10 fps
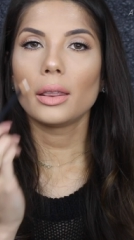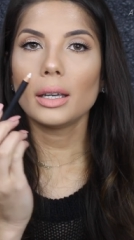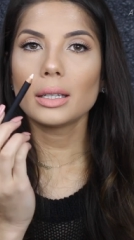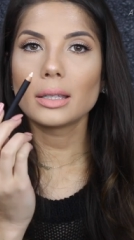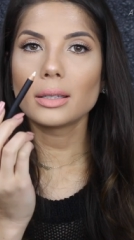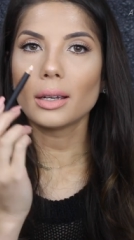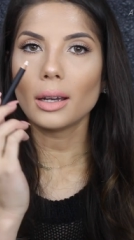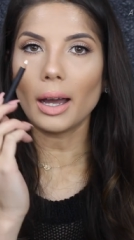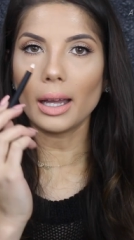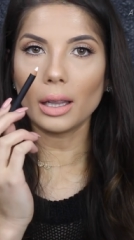This
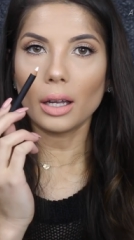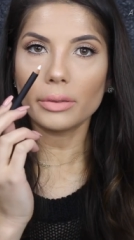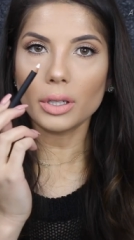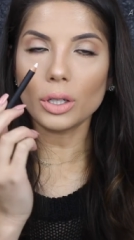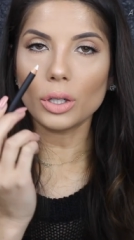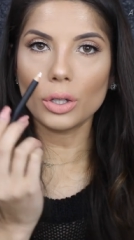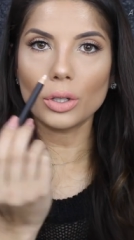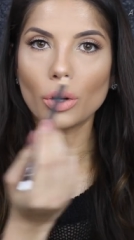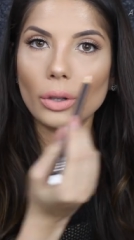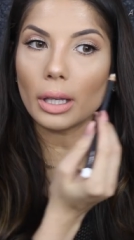I love to
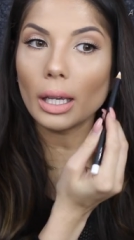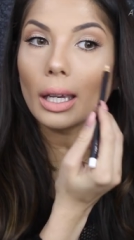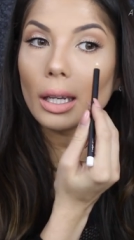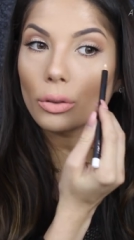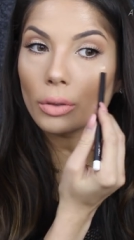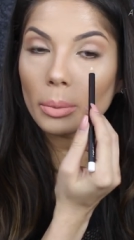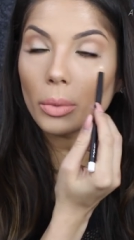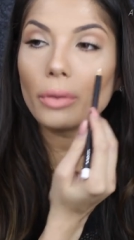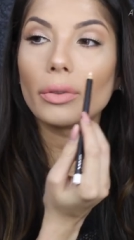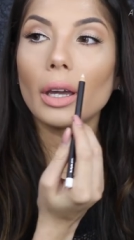use on the inner
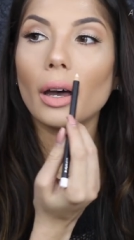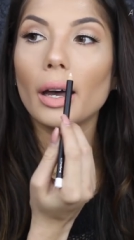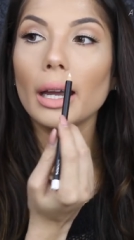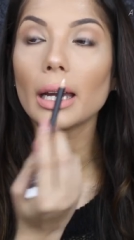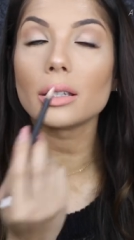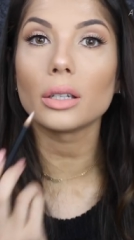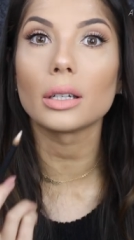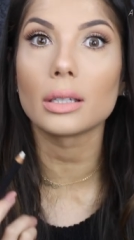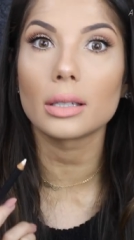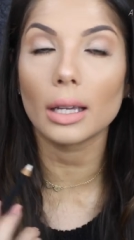rim of the eye. As you
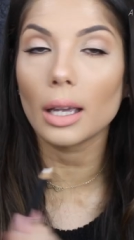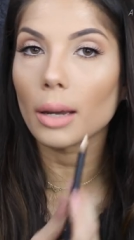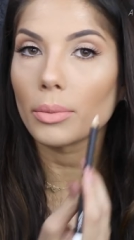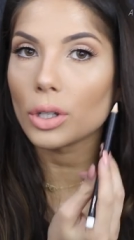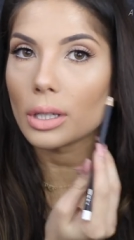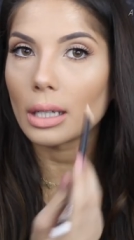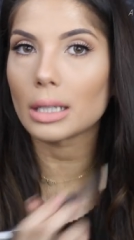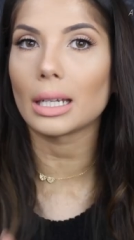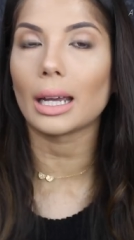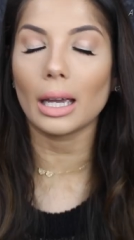can see, I'm using
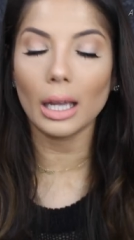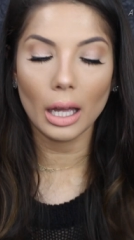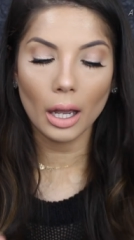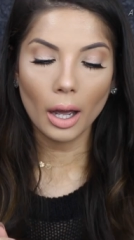it today.